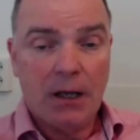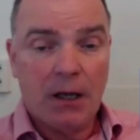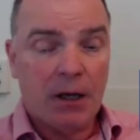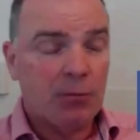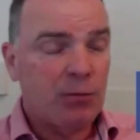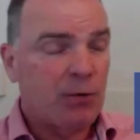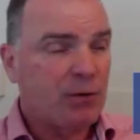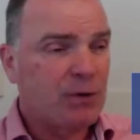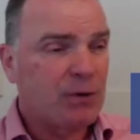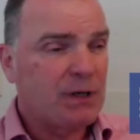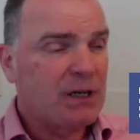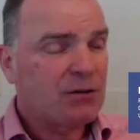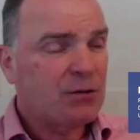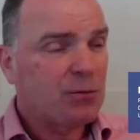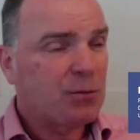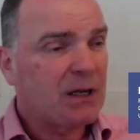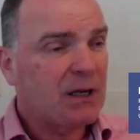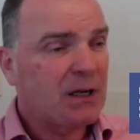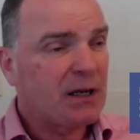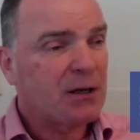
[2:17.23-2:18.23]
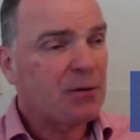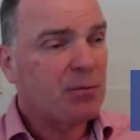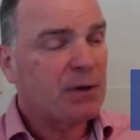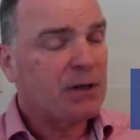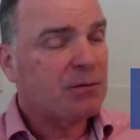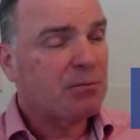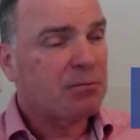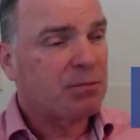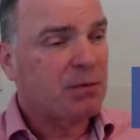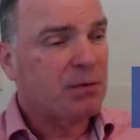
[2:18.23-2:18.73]
We need to be a little
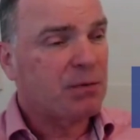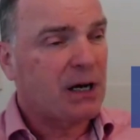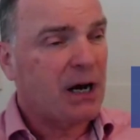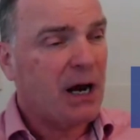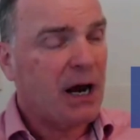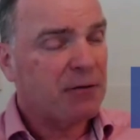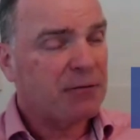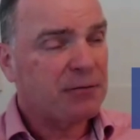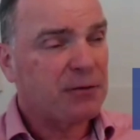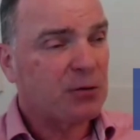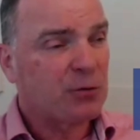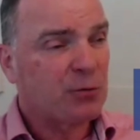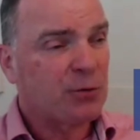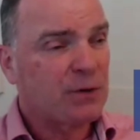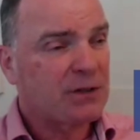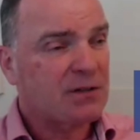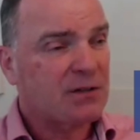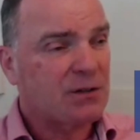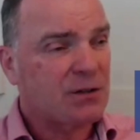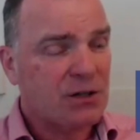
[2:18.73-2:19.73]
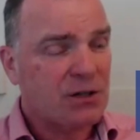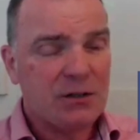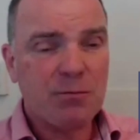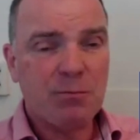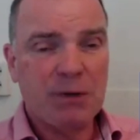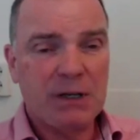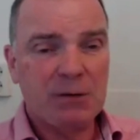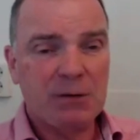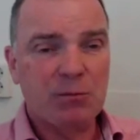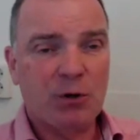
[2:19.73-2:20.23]
bit careful with
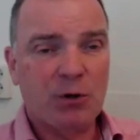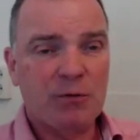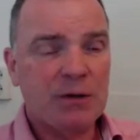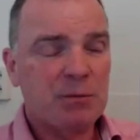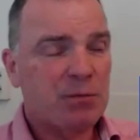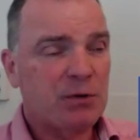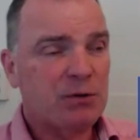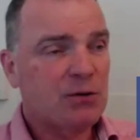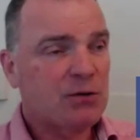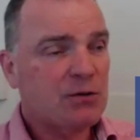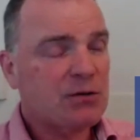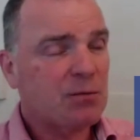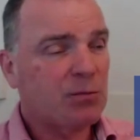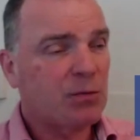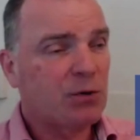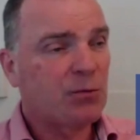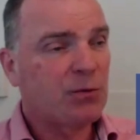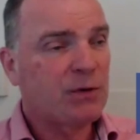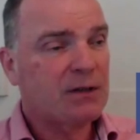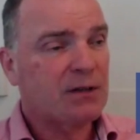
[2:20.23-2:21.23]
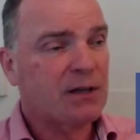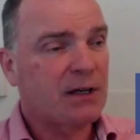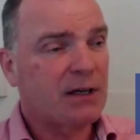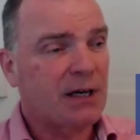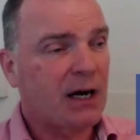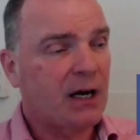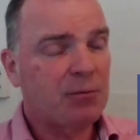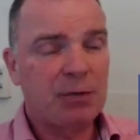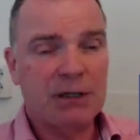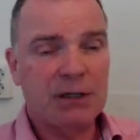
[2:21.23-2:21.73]
just being more reproducible with
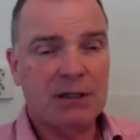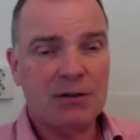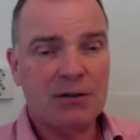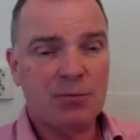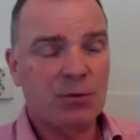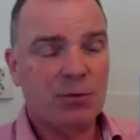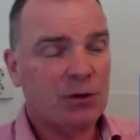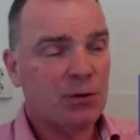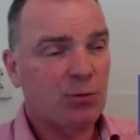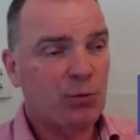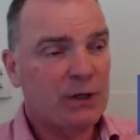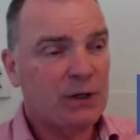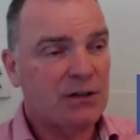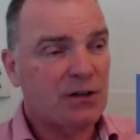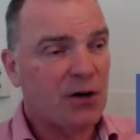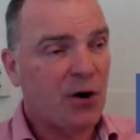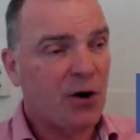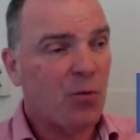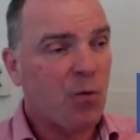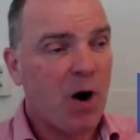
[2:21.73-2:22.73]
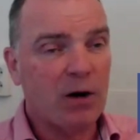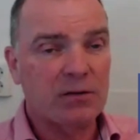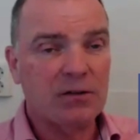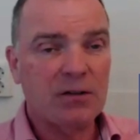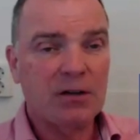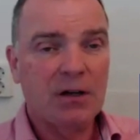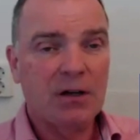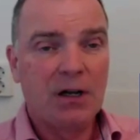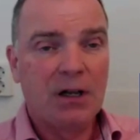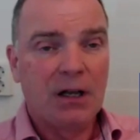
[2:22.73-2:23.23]
AI, because what we don't
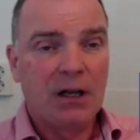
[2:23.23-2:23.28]
want